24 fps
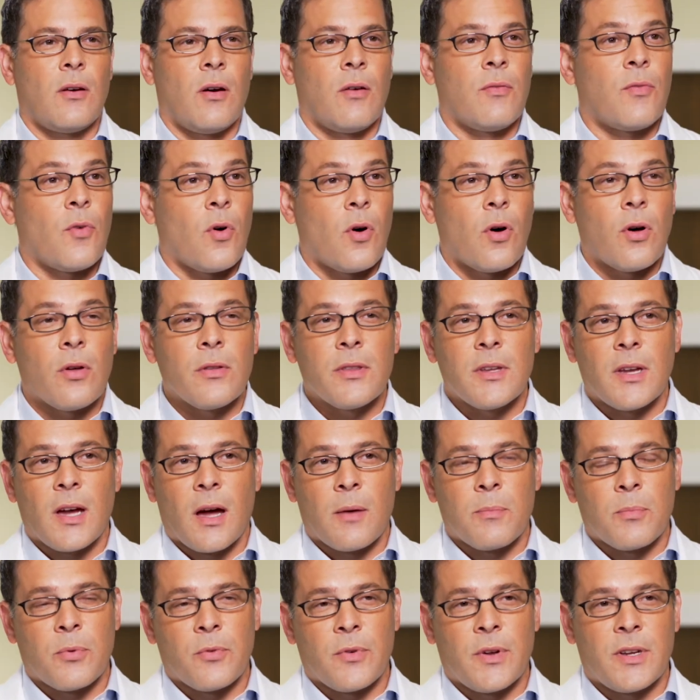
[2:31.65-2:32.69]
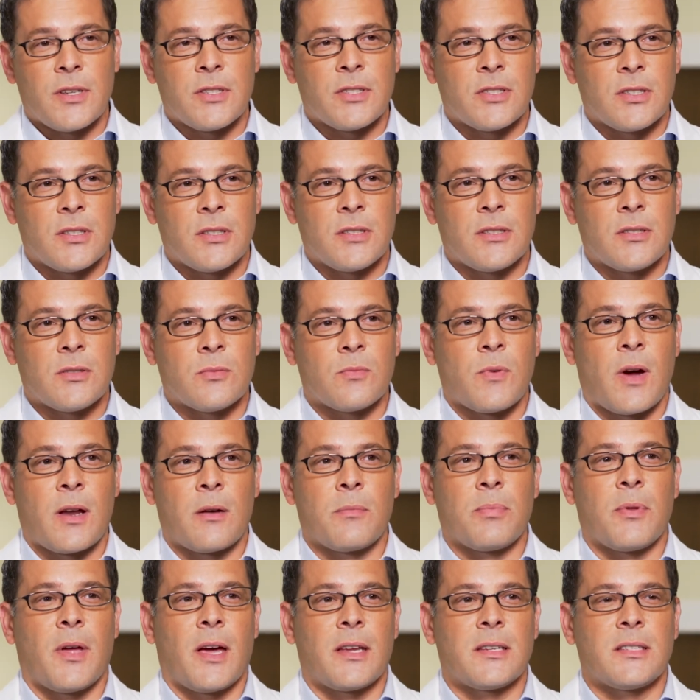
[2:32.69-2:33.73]
Of all the operations,
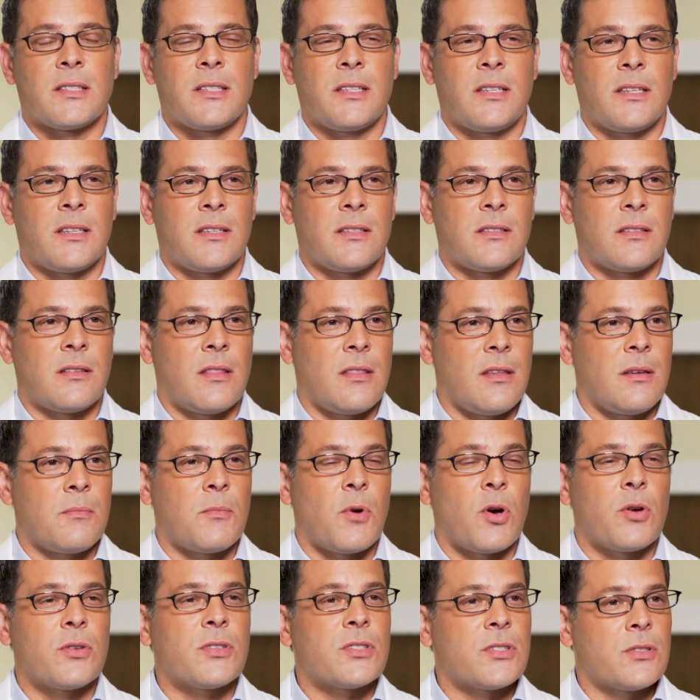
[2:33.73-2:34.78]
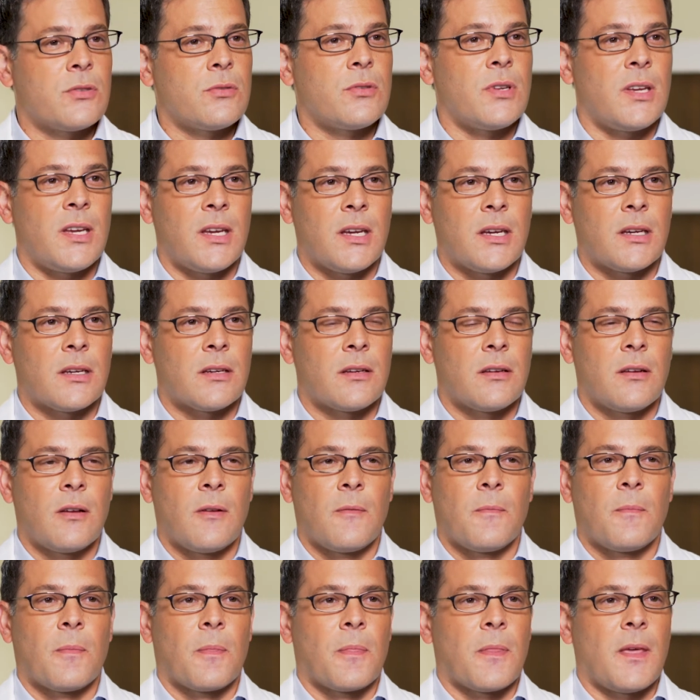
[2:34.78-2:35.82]
rhinoplasty is the most unique
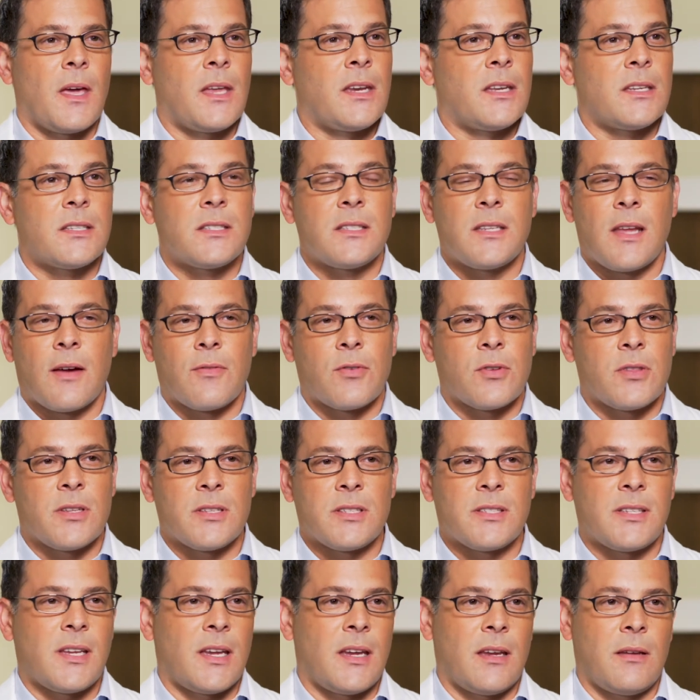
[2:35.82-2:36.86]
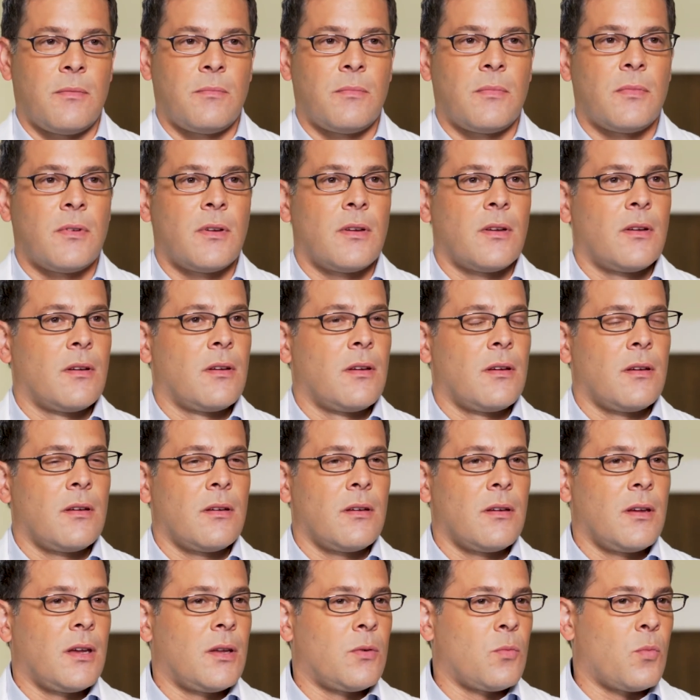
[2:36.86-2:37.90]
and is never the same
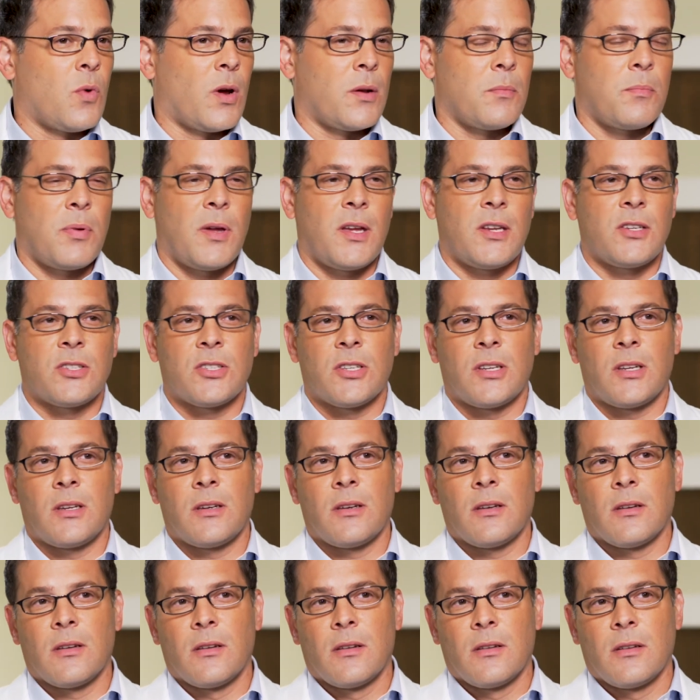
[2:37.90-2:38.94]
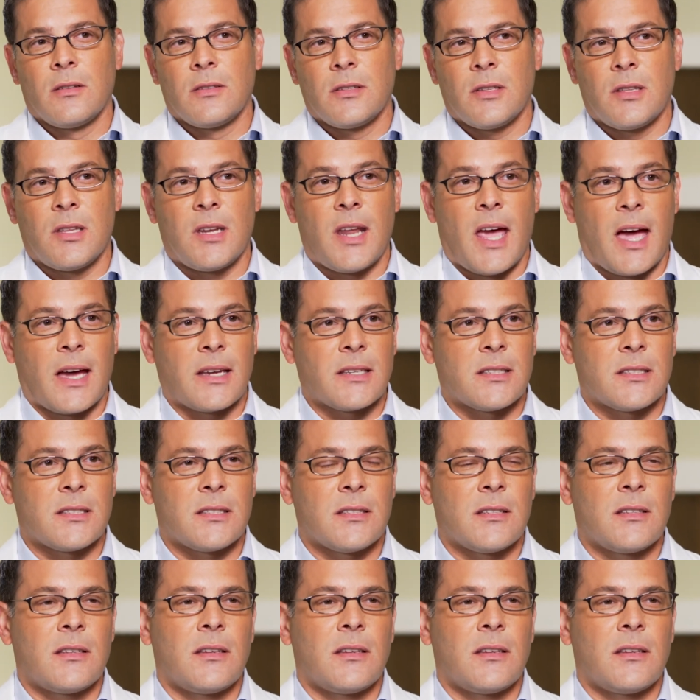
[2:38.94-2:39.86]
in one patient to the next.